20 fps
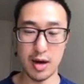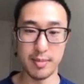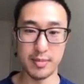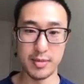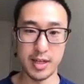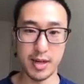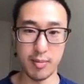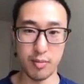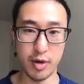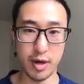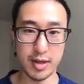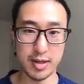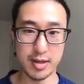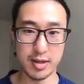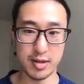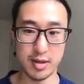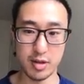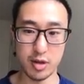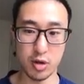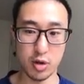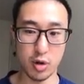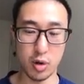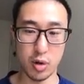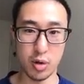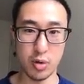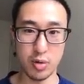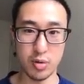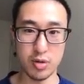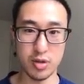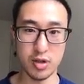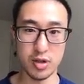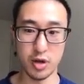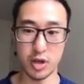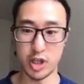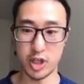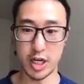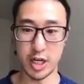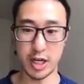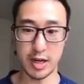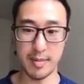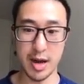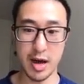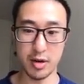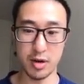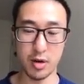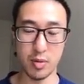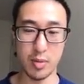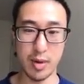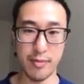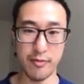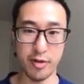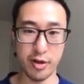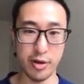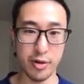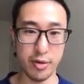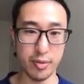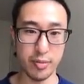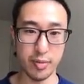Tim Rick's tutorial, so check him out on Webflow.